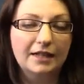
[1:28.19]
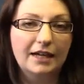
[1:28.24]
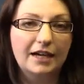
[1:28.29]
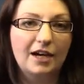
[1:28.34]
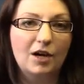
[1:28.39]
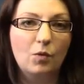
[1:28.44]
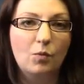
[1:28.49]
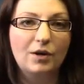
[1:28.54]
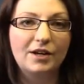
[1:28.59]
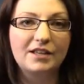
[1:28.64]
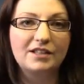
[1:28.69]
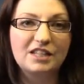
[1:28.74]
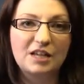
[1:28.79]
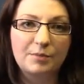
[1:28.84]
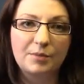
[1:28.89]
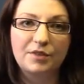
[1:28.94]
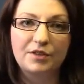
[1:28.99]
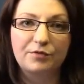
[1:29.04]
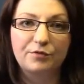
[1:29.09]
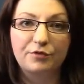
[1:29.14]
One
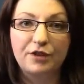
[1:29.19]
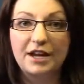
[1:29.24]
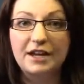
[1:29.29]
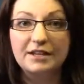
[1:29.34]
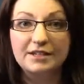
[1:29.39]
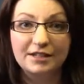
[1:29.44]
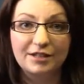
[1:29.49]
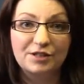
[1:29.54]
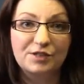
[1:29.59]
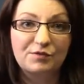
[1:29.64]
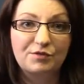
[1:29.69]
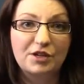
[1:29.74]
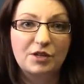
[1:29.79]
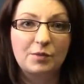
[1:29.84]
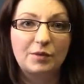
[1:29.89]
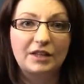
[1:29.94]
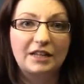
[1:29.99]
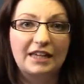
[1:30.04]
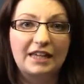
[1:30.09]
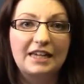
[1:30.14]
example that Frank tells
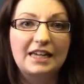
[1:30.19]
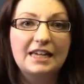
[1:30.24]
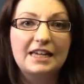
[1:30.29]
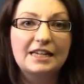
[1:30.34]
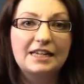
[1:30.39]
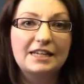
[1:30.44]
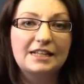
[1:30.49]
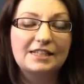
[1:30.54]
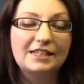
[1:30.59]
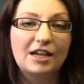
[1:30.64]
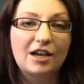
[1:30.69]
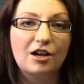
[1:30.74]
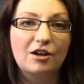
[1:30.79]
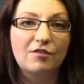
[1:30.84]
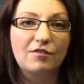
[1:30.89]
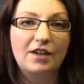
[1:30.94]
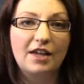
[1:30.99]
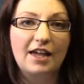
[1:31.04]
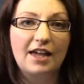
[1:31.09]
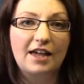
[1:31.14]
frequently is
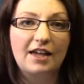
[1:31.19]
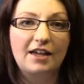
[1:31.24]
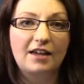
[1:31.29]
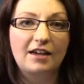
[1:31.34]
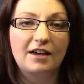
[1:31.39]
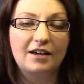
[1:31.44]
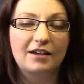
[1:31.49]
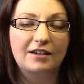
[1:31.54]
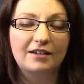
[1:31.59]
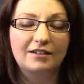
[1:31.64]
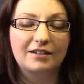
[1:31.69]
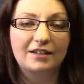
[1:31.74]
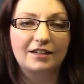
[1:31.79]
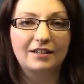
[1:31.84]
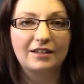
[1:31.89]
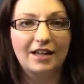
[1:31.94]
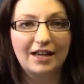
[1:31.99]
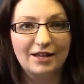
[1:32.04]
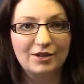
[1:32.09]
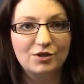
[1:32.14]
of a
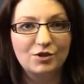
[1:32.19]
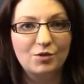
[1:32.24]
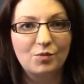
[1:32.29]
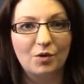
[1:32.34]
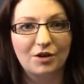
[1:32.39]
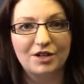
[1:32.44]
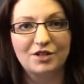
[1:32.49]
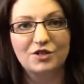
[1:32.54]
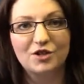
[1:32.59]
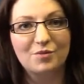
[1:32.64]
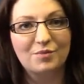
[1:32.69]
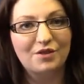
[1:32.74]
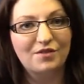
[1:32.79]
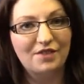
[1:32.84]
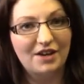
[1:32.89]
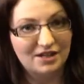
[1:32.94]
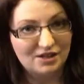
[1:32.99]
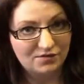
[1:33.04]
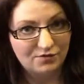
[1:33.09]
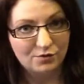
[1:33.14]
client who wanted to open a
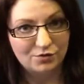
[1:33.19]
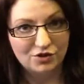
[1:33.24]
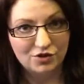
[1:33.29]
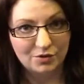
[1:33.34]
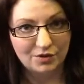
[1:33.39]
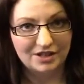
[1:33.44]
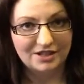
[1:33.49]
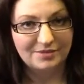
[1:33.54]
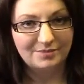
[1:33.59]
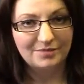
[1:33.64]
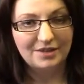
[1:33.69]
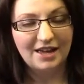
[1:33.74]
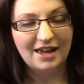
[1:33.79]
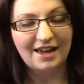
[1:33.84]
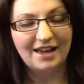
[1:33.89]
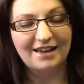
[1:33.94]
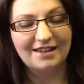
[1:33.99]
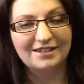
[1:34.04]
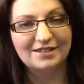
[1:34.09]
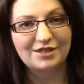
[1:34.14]
fast food joint.
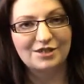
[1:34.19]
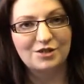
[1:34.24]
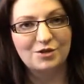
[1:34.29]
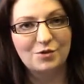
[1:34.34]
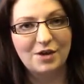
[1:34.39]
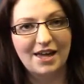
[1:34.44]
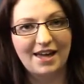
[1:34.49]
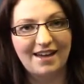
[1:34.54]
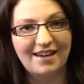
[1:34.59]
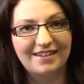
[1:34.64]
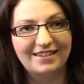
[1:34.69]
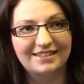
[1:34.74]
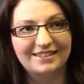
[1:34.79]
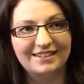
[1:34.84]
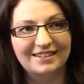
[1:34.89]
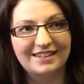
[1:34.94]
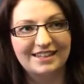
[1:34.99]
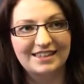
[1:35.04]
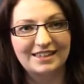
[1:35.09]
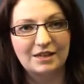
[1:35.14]
And you
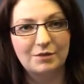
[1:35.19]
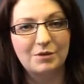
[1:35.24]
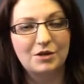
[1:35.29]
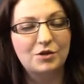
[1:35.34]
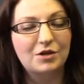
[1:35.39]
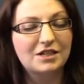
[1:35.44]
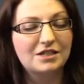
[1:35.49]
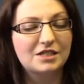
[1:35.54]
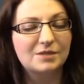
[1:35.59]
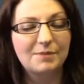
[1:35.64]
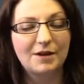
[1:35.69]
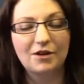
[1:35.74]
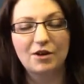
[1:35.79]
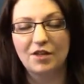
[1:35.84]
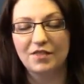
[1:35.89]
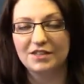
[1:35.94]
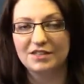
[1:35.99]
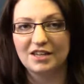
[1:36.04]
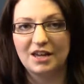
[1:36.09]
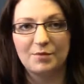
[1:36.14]
can spend
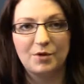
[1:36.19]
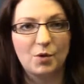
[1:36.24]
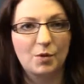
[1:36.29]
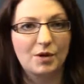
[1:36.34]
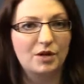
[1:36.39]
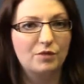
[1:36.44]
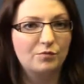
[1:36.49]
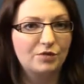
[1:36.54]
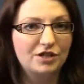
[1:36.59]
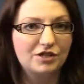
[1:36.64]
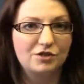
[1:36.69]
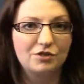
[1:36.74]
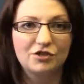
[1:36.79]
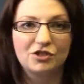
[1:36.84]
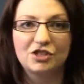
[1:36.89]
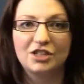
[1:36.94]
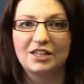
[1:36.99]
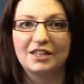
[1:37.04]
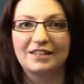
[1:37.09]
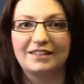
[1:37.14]
all this time going and
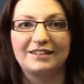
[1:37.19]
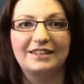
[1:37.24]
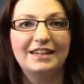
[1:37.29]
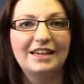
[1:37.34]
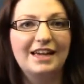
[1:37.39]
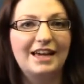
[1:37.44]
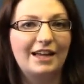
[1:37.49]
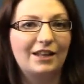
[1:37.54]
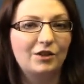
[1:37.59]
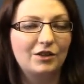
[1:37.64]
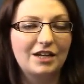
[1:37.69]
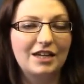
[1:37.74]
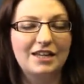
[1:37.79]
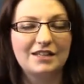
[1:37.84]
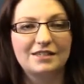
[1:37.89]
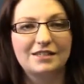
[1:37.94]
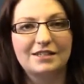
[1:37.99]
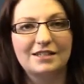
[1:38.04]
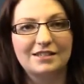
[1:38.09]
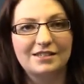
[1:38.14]
researching and looking at
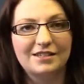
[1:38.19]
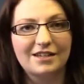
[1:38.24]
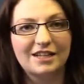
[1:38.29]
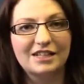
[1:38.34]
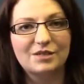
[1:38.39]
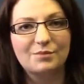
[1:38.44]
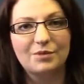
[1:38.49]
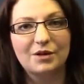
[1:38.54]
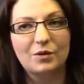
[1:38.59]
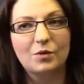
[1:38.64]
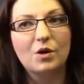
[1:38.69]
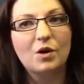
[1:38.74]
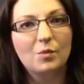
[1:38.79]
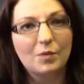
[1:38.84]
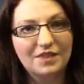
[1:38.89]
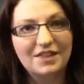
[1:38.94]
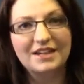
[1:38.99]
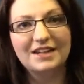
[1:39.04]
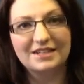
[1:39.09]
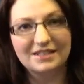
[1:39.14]
statistics, but
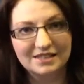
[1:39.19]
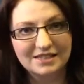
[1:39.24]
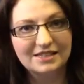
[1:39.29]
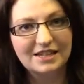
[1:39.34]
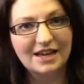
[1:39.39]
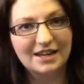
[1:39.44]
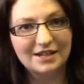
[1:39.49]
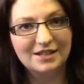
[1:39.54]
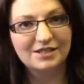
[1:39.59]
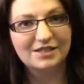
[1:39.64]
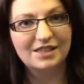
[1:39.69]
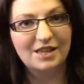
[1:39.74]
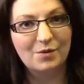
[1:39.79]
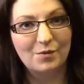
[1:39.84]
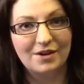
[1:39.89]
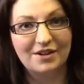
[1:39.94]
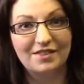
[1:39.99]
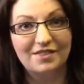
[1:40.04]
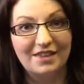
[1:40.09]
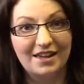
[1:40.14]
what they did instead is they
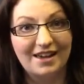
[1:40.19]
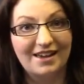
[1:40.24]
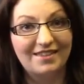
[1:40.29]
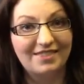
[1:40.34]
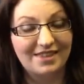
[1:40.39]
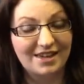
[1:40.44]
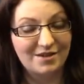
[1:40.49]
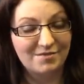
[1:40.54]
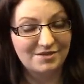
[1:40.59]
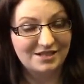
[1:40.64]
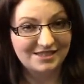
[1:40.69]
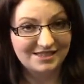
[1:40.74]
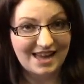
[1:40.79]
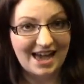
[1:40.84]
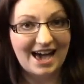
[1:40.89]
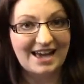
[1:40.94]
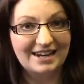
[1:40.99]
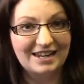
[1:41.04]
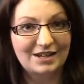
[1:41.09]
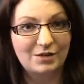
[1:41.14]
went and they
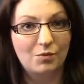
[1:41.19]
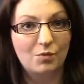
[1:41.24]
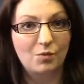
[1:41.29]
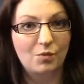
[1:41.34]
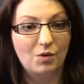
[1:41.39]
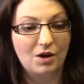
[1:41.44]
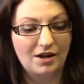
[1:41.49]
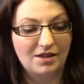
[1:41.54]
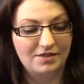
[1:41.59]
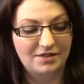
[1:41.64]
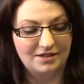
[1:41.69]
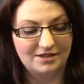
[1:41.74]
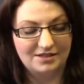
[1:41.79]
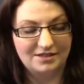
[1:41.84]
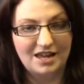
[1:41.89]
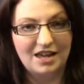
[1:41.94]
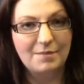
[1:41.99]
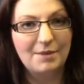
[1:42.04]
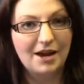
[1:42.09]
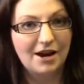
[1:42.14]
sat in the
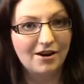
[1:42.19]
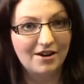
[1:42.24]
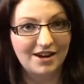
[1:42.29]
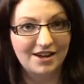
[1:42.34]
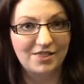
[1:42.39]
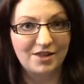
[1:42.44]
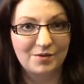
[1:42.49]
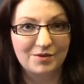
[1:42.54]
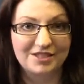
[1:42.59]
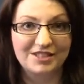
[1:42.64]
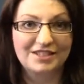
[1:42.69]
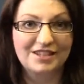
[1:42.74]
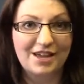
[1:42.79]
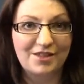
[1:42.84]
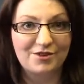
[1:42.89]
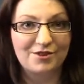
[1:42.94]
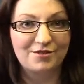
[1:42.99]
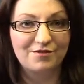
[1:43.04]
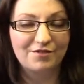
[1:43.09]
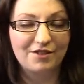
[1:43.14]
same area. There was
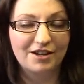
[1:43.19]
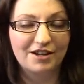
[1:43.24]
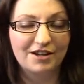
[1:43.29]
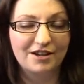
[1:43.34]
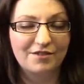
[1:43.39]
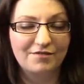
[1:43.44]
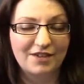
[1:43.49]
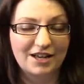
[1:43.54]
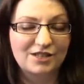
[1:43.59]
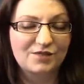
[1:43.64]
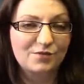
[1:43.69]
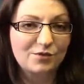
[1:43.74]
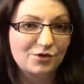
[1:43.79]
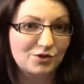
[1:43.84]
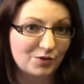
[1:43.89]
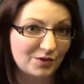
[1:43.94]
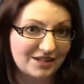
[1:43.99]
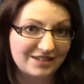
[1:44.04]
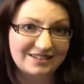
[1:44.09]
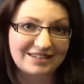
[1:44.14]
another fast food
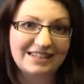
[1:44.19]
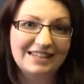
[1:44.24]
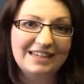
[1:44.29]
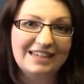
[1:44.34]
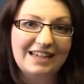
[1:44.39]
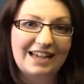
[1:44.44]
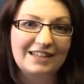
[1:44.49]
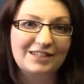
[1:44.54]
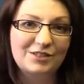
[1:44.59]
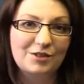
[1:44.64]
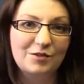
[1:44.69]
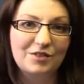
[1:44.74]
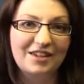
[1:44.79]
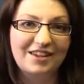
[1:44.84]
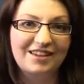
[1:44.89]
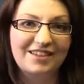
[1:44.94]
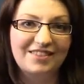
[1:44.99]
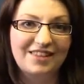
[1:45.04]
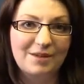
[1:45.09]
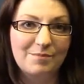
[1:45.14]
joint, and so
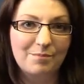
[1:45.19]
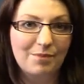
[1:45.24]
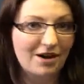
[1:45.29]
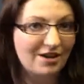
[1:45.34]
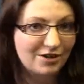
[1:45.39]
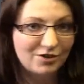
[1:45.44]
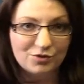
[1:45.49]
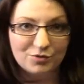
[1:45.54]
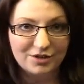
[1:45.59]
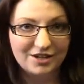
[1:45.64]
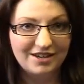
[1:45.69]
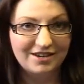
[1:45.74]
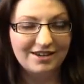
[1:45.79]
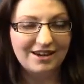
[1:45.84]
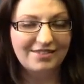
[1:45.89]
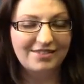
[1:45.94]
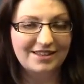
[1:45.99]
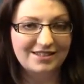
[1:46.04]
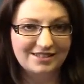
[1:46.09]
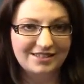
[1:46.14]
they bought a drink
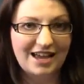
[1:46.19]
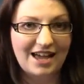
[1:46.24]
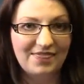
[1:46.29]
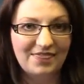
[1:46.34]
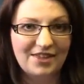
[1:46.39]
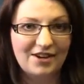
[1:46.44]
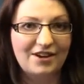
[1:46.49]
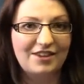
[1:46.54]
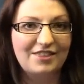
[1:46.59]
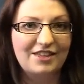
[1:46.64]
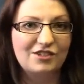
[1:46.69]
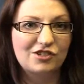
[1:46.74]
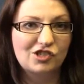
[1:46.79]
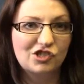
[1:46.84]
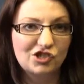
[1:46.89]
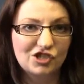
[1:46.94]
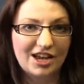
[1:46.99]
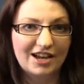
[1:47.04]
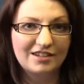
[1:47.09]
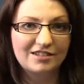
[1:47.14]
and they sat there and they
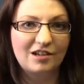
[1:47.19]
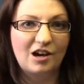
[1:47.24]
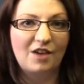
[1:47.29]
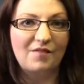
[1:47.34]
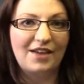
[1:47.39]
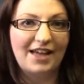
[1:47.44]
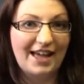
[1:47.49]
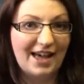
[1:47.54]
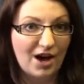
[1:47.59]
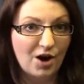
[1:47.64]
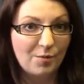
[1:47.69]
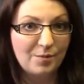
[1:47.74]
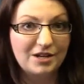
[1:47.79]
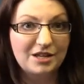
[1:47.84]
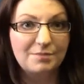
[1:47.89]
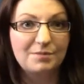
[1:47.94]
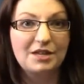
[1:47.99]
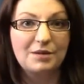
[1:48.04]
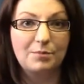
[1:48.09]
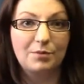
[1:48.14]
just checked off how
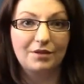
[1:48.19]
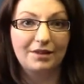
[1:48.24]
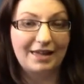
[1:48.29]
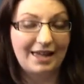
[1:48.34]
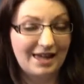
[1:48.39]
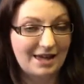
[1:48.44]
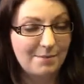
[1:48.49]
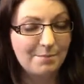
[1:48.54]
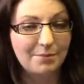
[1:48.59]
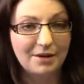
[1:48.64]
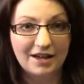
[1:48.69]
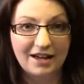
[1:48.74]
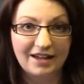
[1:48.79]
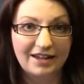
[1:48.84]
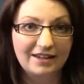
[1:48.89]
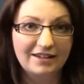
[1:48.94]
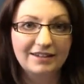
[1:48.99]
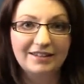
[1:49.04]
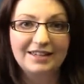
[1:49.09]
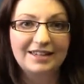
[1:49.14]
many people came
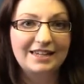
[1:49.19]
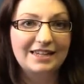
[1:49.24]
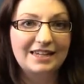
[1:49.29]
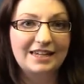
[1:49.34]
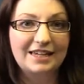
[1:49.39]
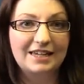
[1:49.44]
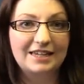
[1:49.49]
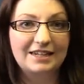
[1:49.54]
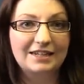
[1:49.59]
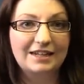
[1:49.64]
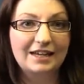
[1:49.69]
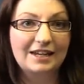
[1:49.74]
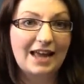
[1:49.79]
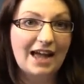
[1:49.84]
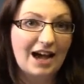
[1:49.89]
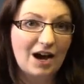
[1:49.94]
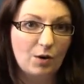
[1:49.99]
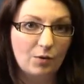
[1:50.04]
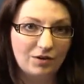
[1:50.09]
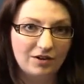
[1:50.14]
by in an
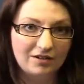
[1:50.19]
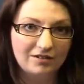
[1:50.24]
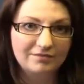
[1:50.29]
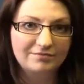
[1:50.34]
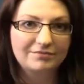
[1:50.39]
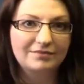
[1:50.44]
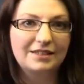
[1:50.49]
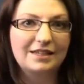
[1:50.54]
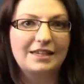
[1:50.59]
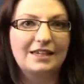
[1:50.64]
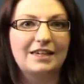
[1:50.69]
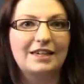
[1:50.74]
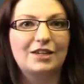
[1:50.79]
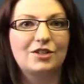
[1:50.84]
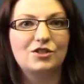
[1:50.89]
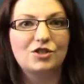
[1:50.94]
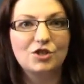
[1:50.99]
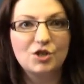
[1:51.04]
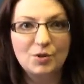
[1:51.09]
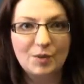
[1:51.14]
hour,
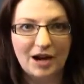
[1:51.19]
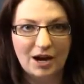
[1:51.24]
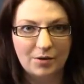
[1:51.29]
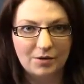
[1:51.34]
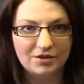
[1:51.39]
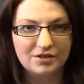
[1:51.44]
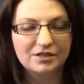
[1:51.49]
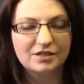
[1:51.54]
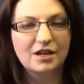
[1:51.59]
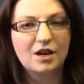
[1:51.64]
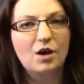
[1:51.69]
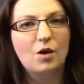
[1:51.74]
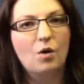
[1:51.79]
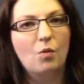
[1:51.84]
in 2 hours.